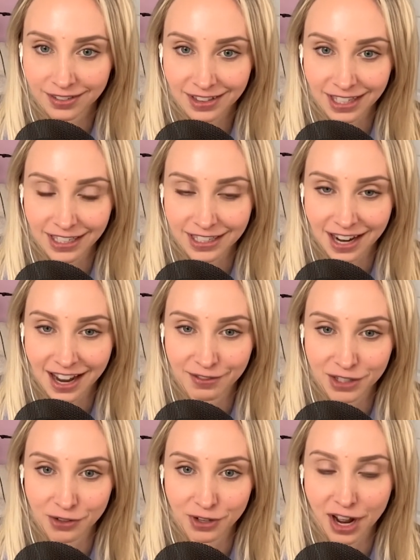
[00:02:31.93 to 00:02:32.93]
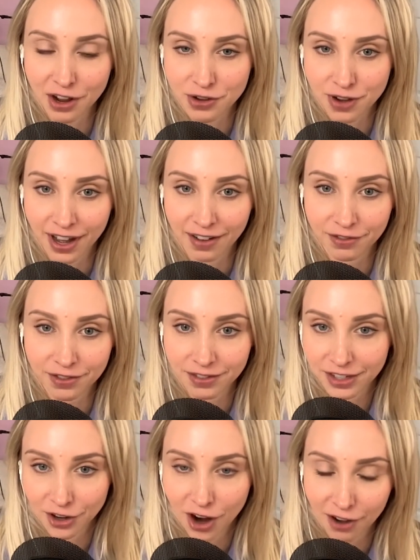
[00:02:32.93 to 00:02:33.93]
thing to have. So now you have
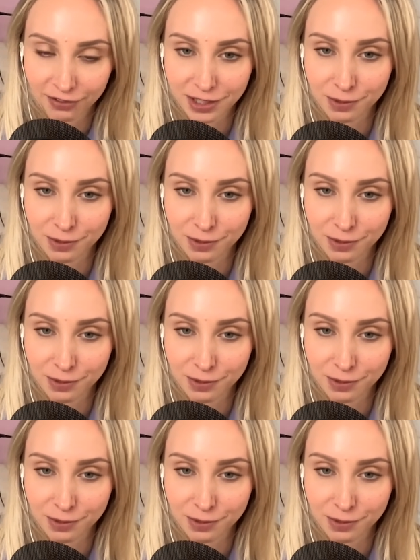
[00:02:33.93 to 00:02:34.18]
your office